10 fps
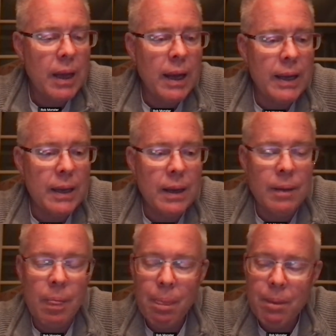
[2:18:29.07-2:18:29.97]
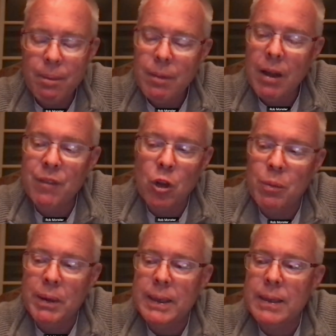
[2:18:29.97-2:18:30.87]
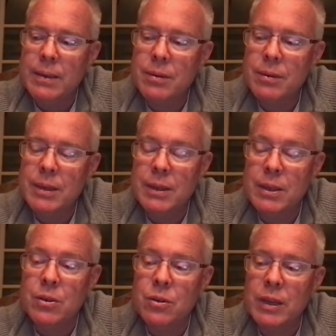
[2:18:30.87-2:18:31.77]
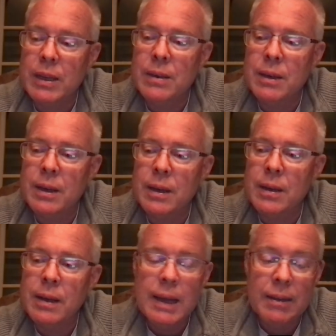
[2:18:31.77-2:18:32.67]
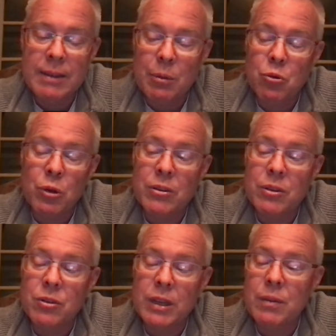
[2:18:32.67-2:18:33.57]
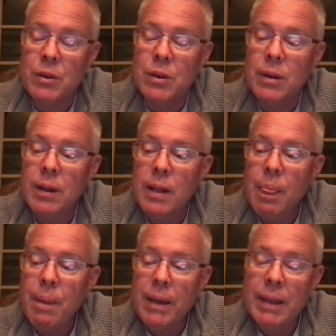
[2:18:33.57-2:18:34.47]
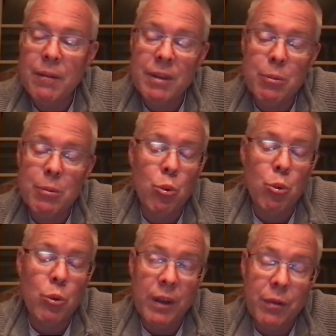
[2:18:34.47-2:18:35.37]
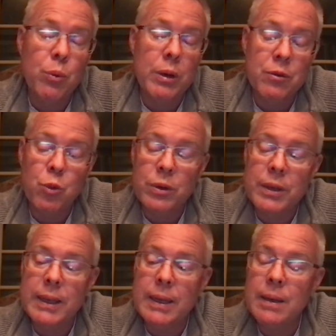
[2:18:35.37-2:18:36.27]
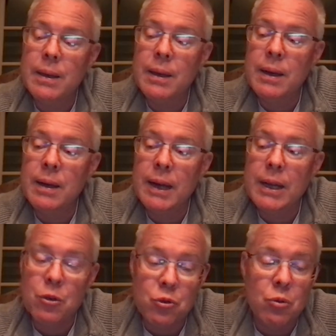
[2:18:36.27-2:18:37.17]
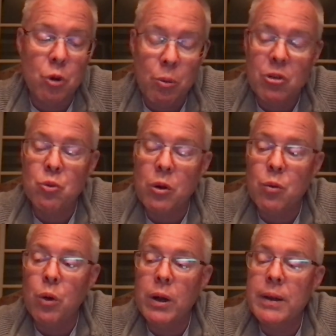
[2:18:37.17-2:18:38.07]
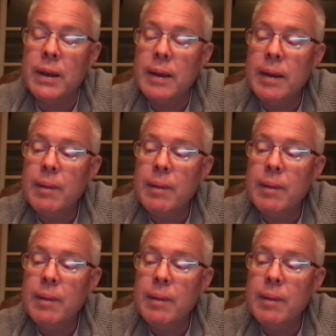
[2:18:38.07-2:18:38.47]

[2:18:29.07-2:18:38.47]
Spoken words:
I fell on my knees in tears and accepted Christ as Savior. And then February 5th, 2014, I understood Romans 12:1.